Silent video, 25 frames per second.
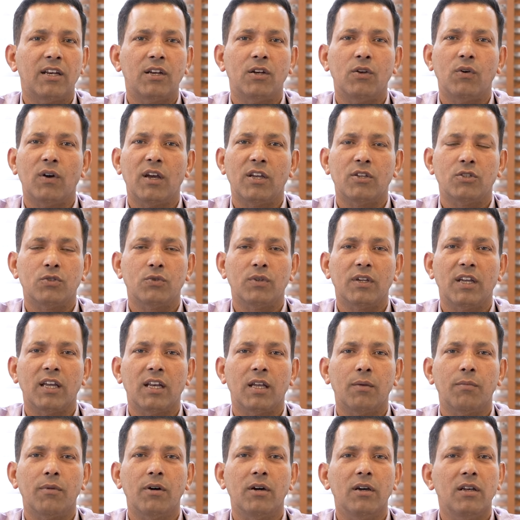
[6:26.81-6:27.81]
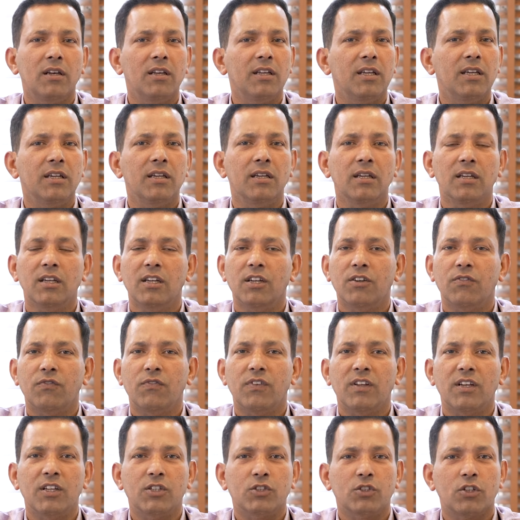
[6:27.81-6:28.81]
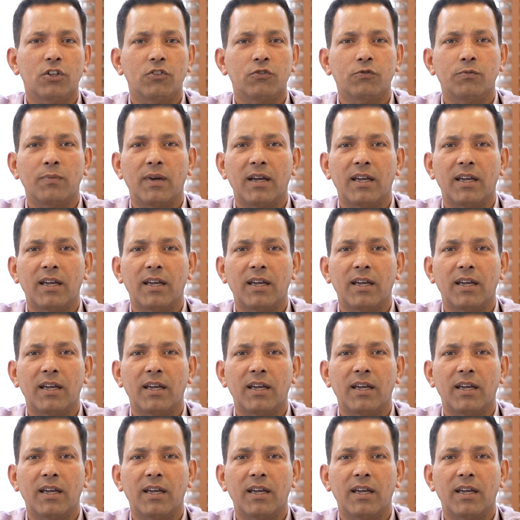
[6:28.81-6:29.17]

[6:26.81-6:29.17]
You know, I used to get up early, finish off